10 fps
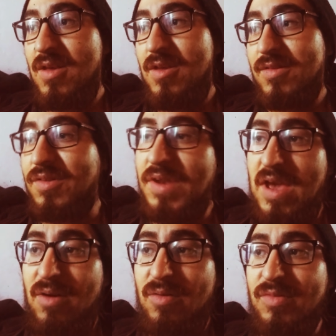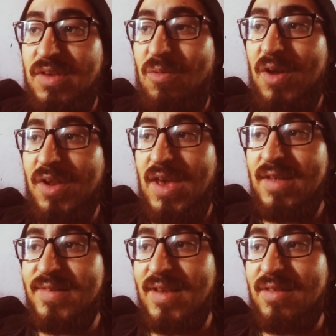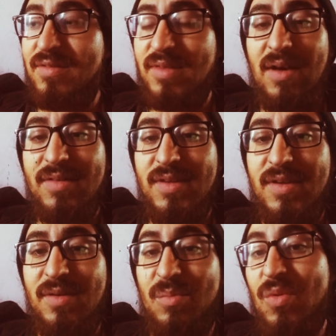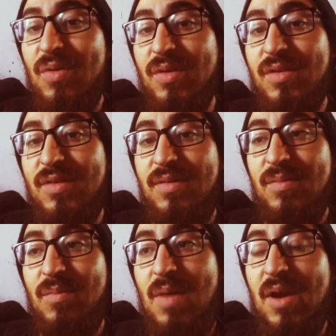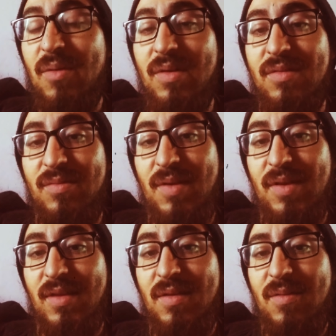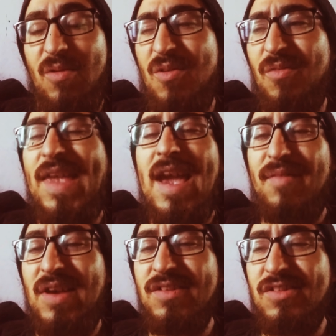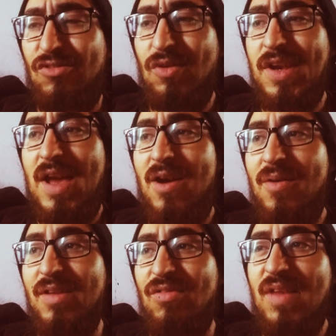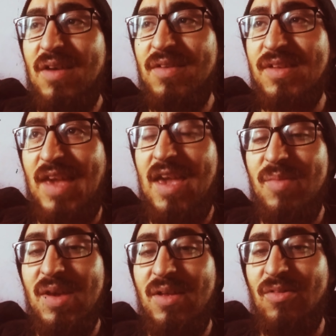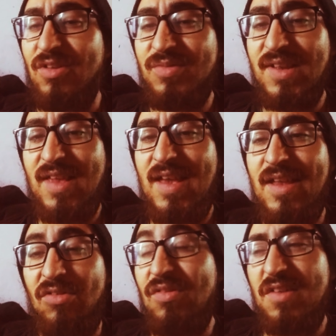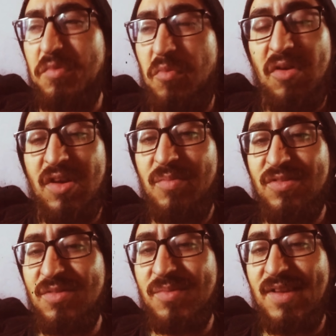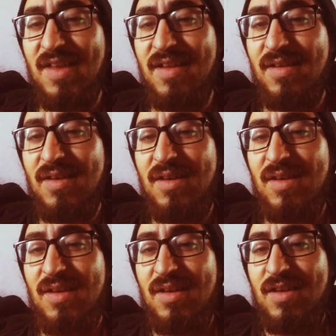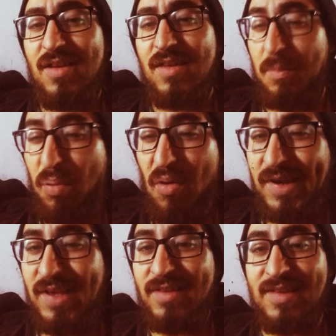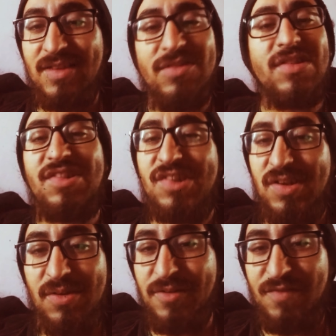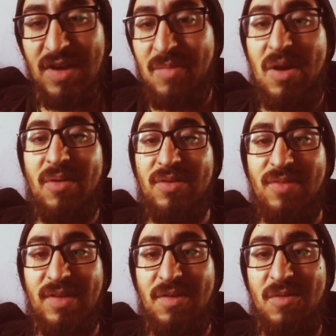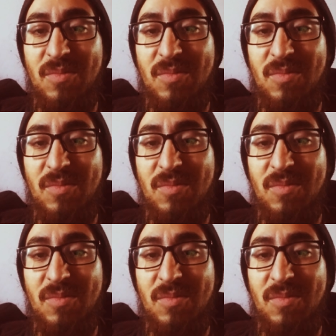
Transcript: So now Tijuana has like 2,000 and more migrants right there, or they have 820 now, and 2,000 came in or some shit like that, and 2,000 more coming or something like that. The point is that there's a shitload of fucking migrants right there